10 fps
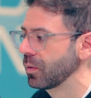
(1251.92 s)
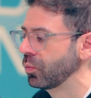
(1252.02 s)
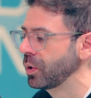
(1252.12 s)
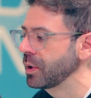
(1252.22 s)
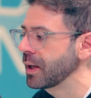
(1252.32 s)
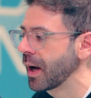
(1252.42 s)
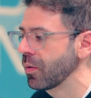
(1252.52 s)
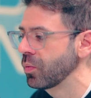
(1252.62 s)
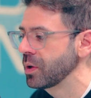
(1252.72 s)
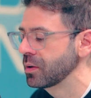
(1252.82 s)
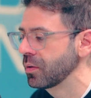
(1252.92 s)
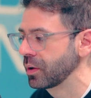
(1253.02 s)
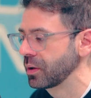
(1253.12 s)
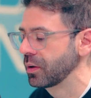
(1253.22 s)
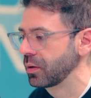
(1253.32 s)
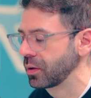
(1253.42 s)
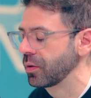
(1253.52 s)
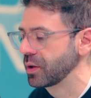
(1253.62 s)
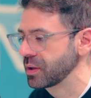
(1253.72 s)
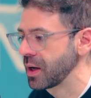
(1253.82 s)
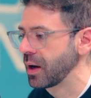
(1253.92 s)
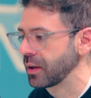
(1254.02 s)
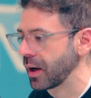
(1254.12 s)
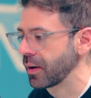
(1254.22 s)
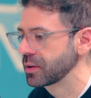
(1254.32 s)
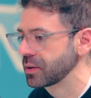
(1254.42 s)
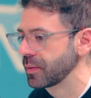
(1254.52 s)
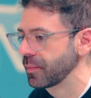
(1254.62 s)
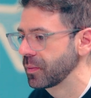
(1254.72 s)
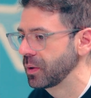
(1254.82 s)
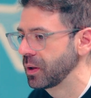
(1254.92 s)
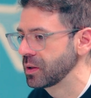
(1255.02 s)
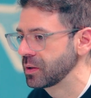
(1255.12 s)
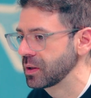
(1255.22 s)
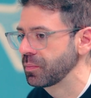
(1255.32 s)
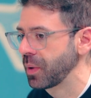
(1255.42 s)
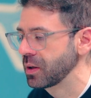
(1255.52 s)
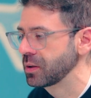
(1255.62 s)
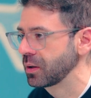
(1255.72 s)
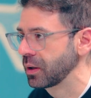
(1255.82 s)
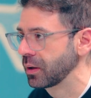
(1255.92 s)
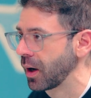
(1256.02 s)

Really how are going to stand out is just basically